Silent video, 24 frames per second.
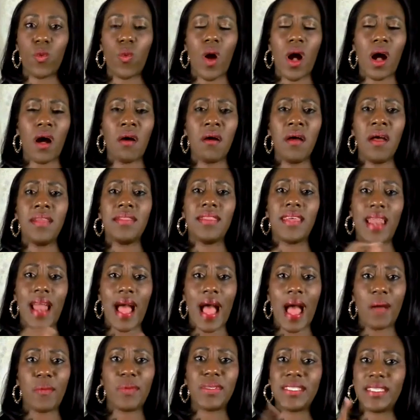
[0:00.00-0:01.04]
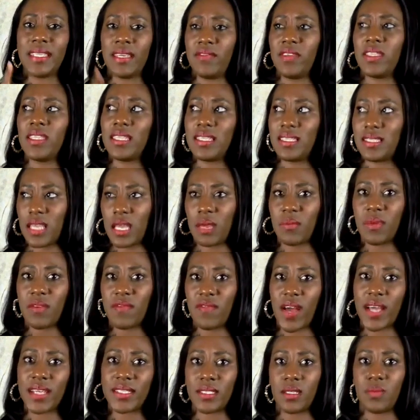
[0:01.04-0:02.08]
a while that I was giving the same
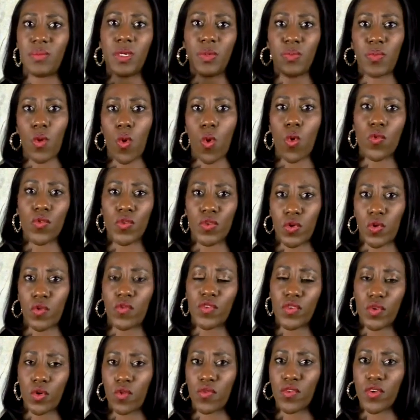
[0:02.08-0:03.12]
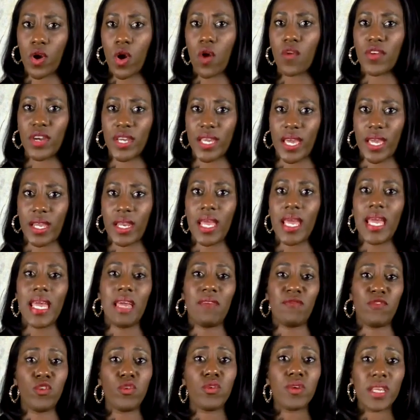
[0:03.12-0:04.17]
advice to people over and over and over and over again.
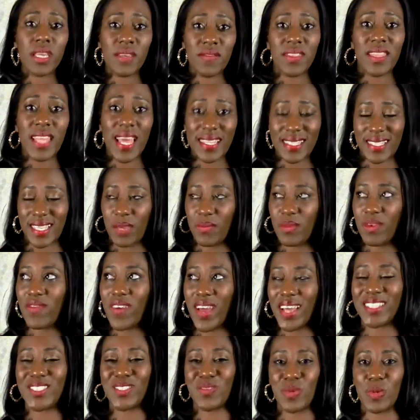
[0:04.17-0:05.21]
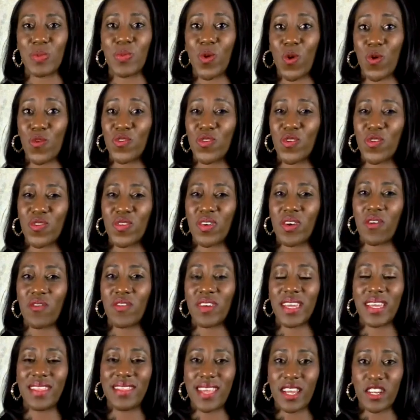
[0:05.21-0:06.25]
If you were giving that same advice to people over and over and over
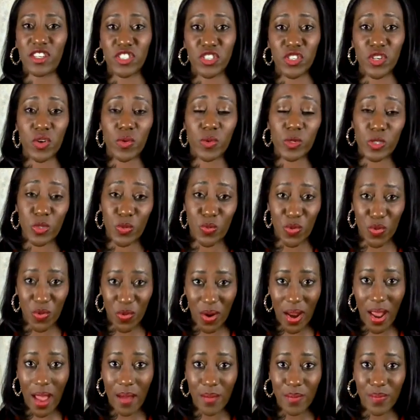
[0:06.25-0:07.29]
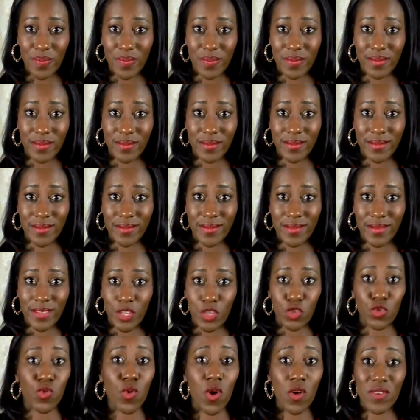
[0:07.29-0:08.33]
again, there's your coaching program.
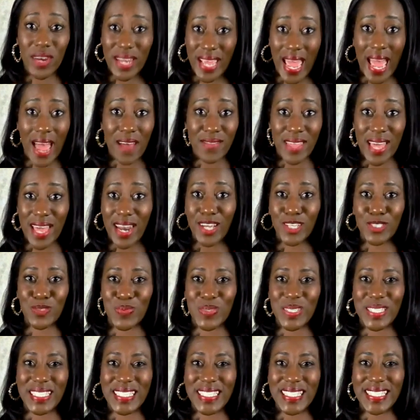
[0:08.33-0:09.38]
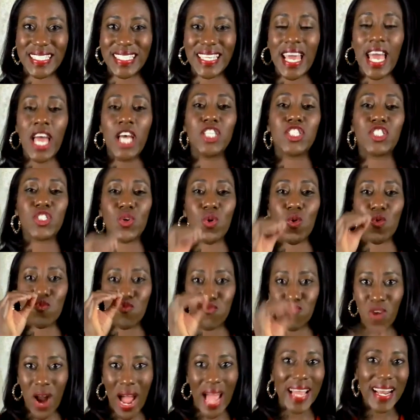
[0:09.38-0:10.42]
You already have that expertise. So
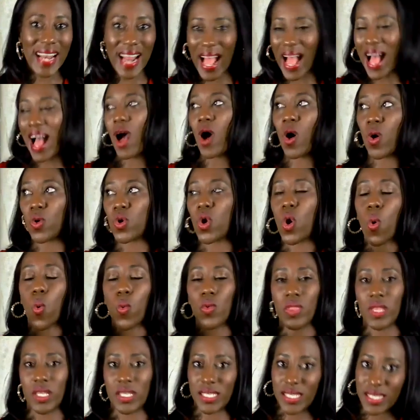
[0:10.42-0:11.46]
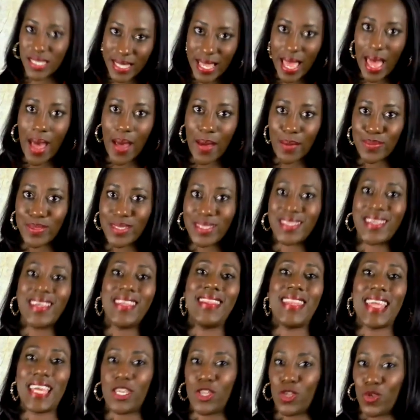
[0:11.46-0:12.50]
write out the steps
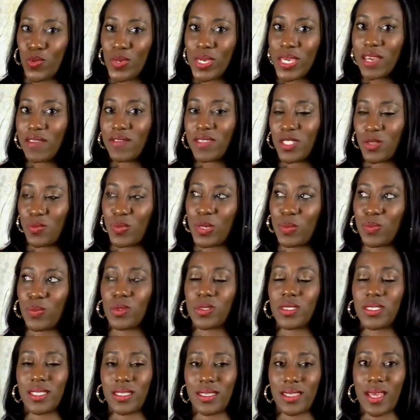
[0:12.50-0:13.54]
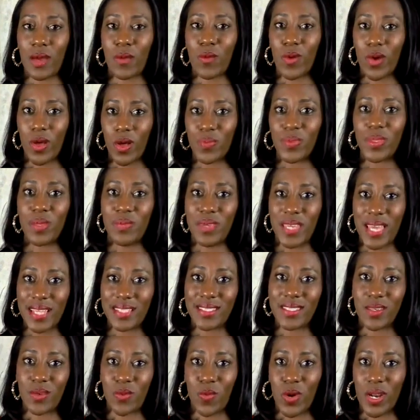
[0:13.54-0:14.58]
that you give to people that will help them get
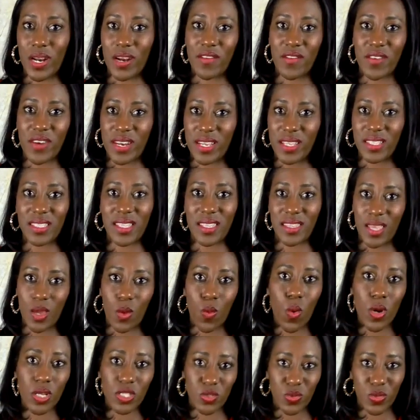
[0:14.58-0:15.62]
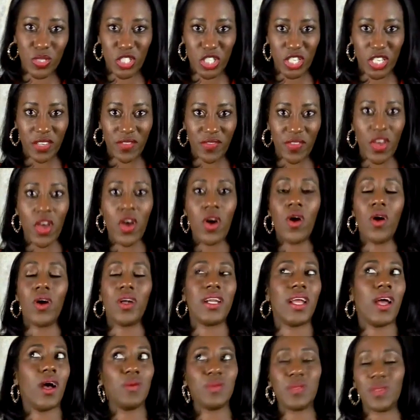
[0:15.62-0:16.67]
to whatever it is that they want to achieve or to
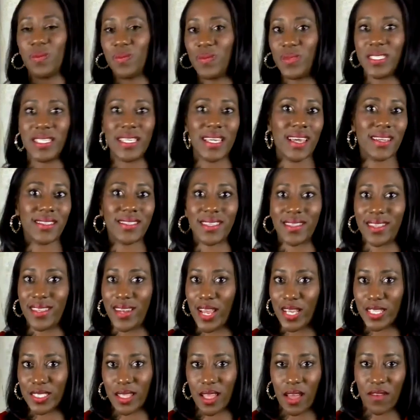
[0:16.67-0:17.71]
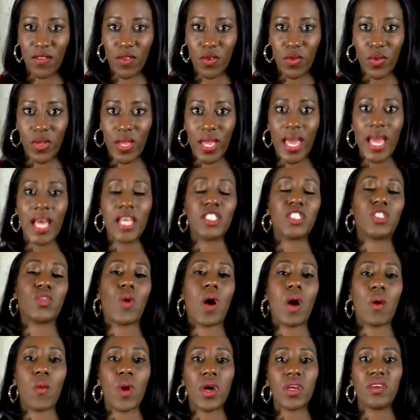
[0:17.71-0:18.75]
help them to get to the next level. So
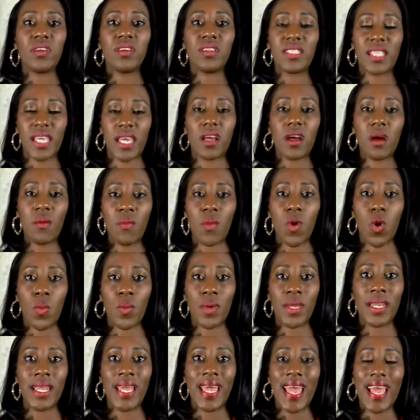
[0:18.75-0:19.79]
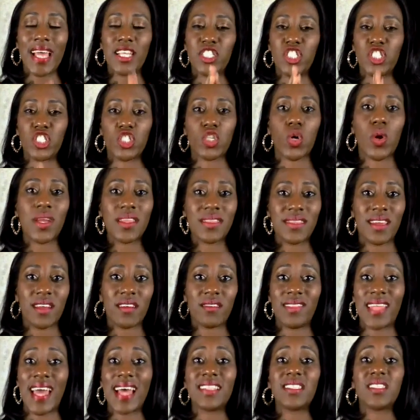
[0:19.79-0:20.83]
I want you to take a moment and start there.
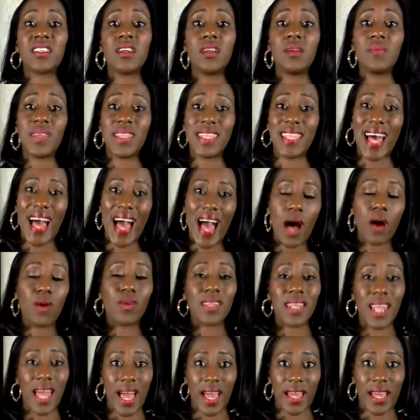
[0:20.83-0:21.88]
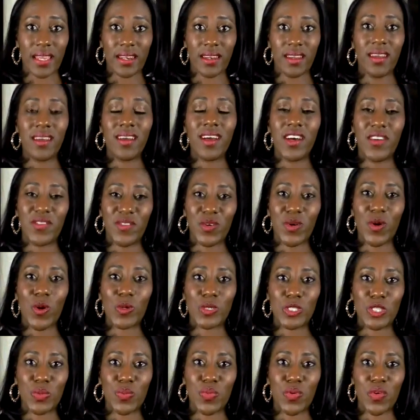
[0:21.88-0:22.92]
That's going to be the outline of your
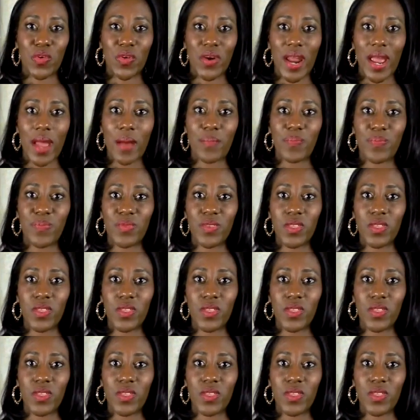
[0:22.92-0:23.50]
coaching program.